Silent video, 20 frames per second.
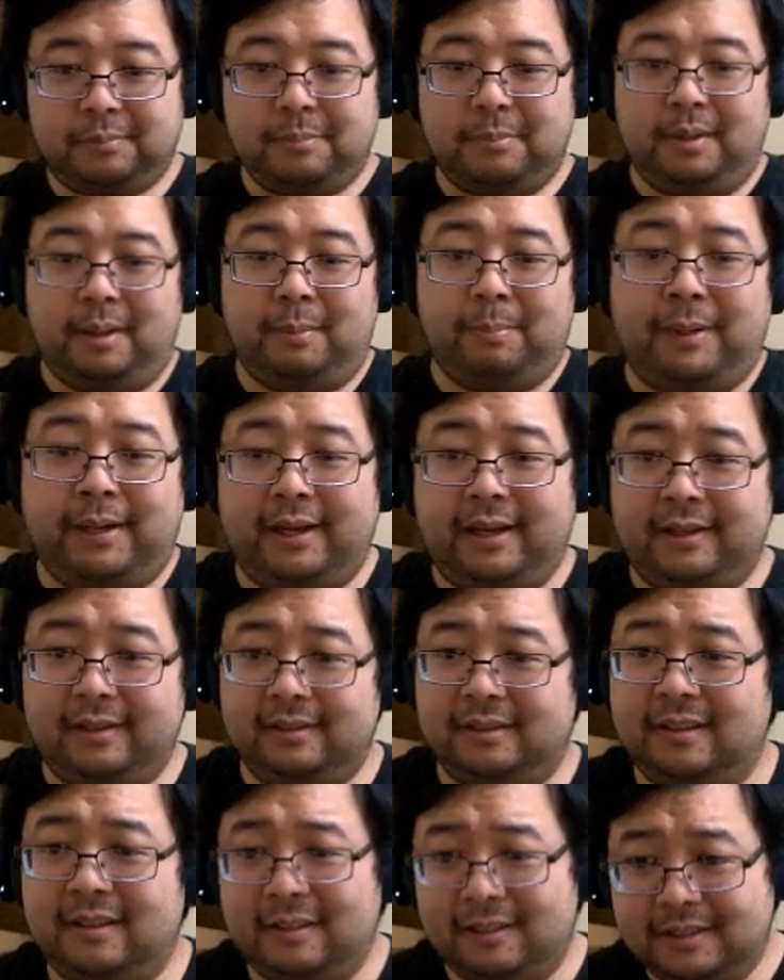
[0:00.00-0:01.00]
But
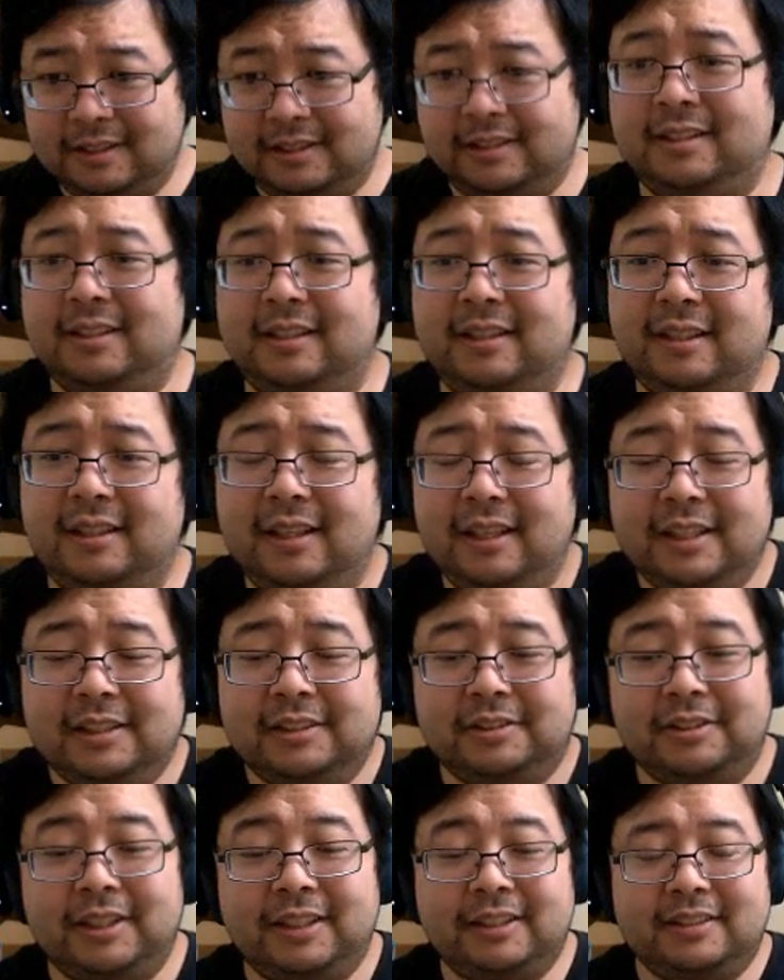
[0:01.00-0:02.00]
just to
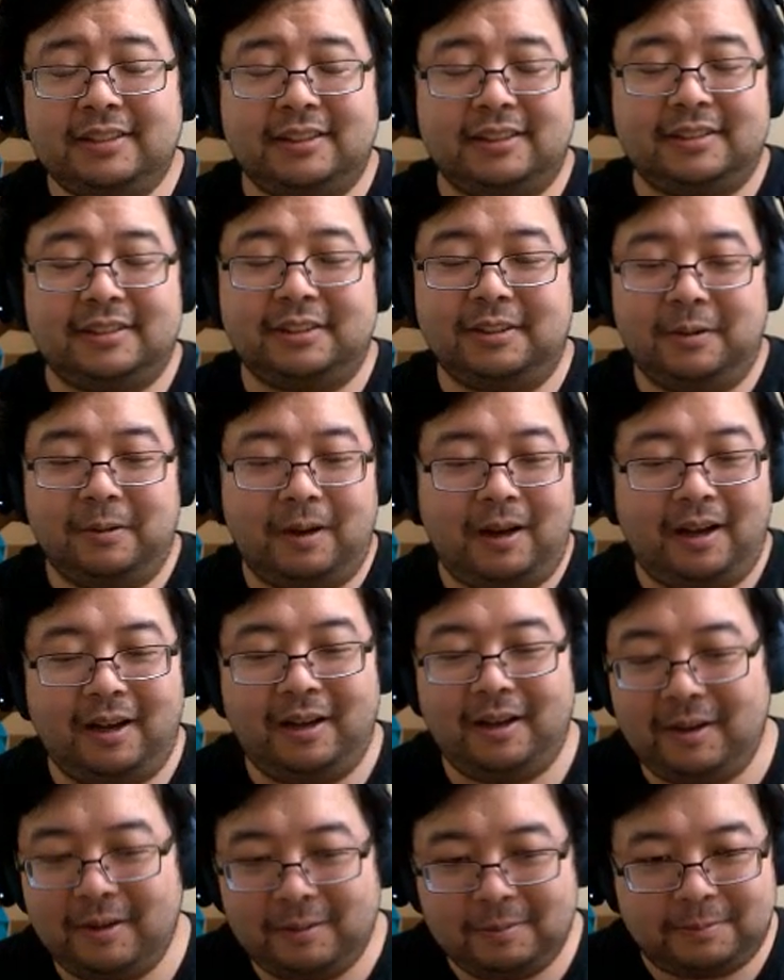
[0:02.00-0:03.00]
stress, there's no
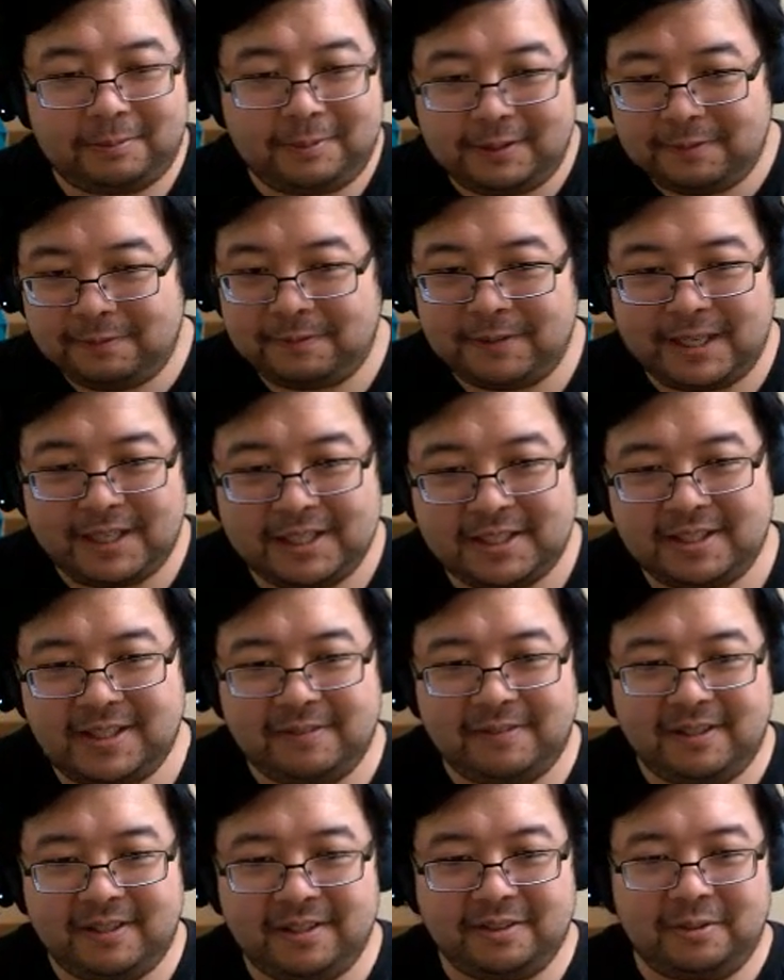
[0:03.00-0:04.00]
refresh of
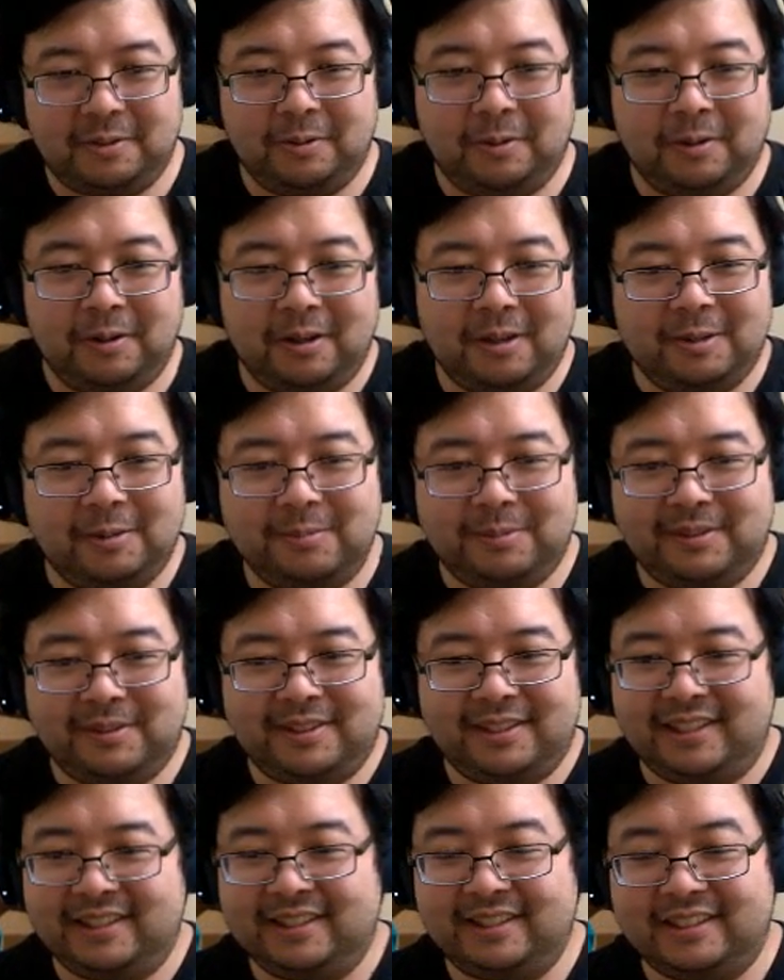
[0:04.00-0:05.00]
those orbs.
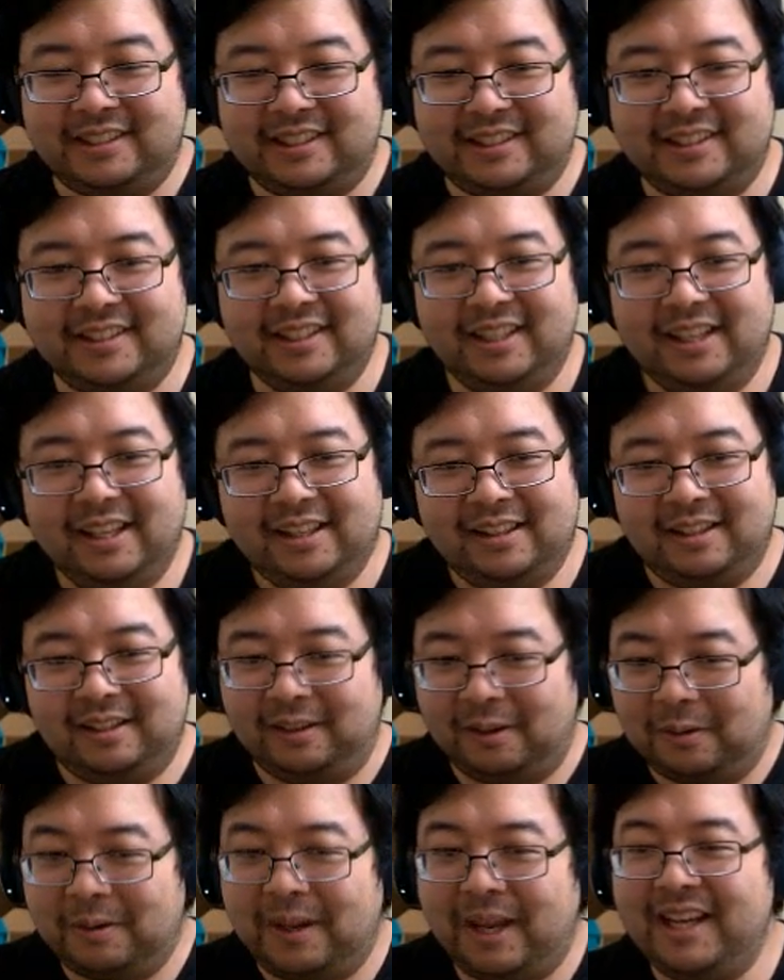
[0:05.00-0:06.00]
It's just the
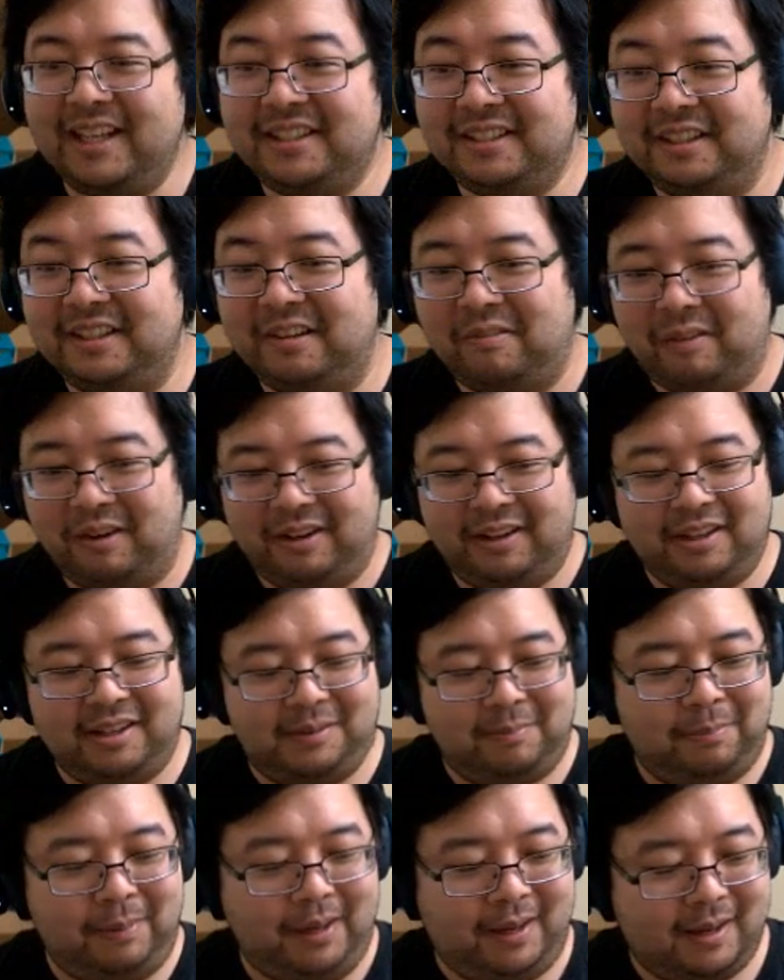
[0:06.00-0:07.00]
location of where you
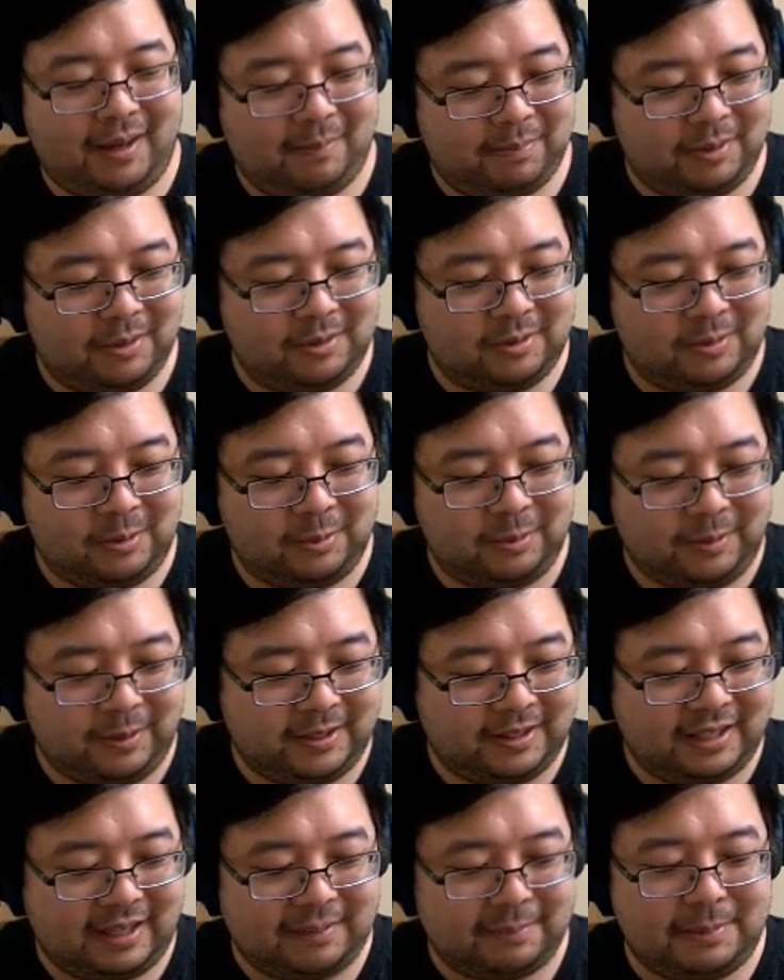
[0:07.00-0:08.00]
can pick up those
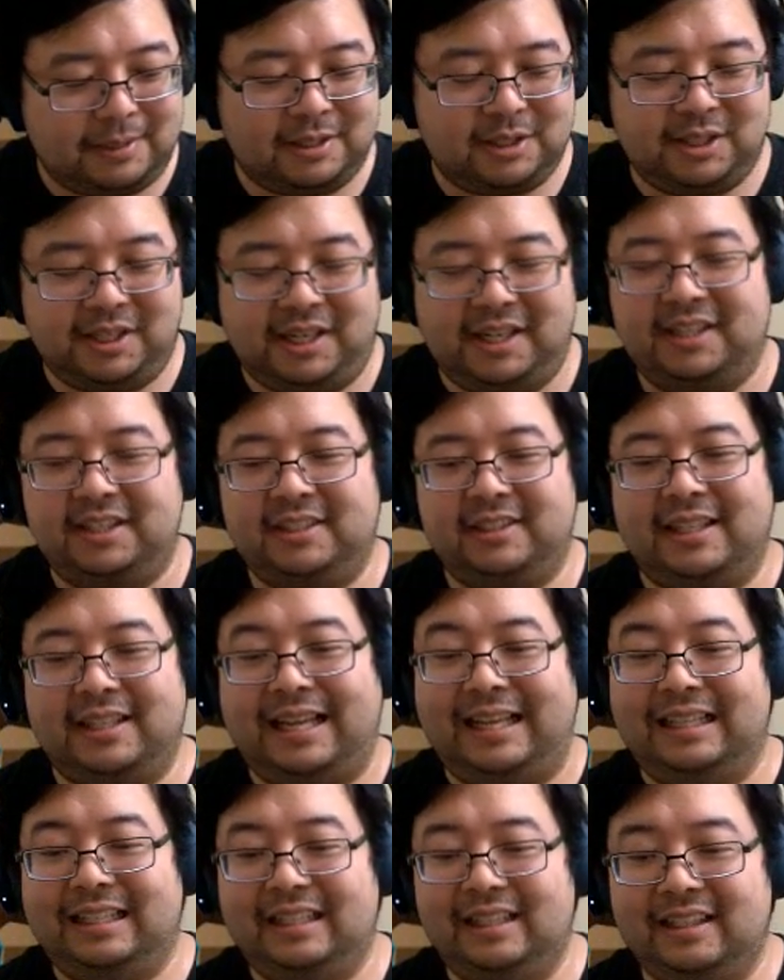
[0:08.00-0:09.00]
rewards have been changed slightly.